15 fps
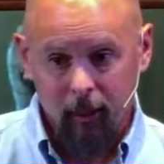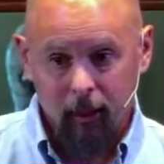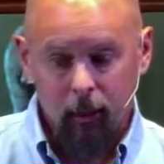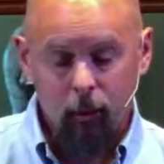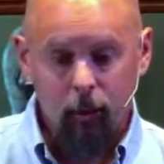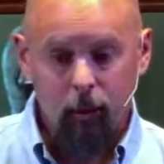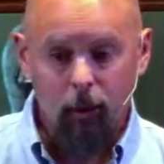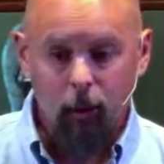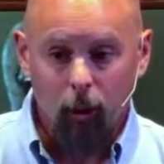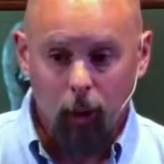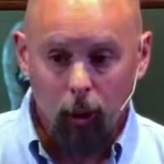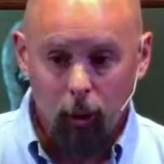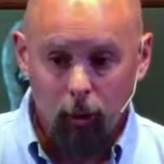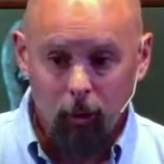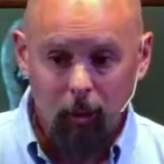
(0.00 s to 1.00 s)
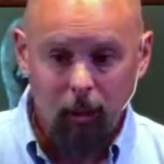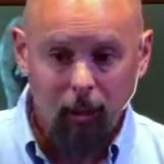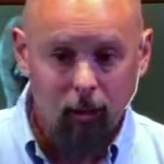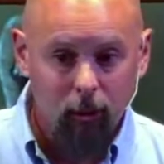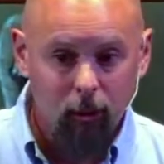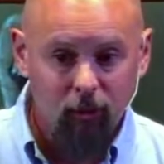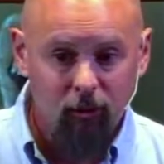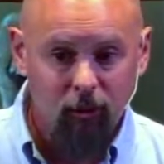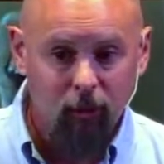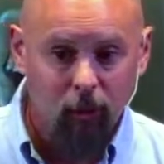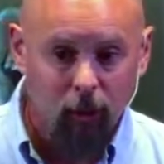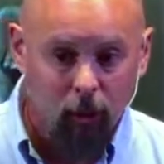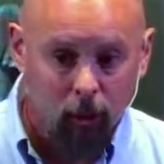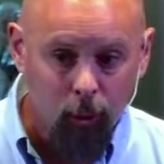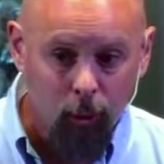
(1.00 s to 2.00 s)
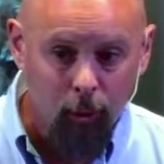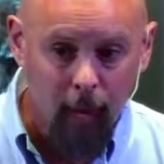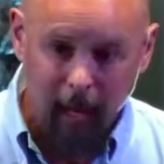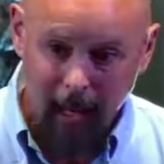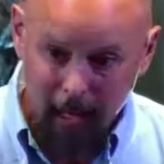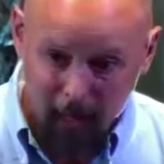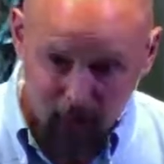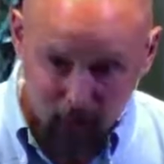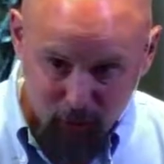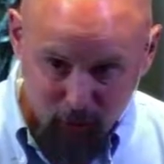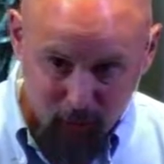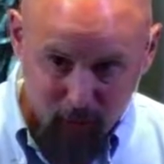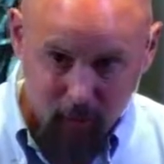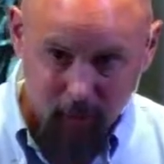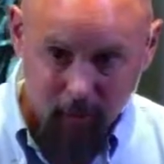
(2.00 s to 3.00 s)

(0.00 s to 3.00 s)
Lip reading: You can only use your own hatred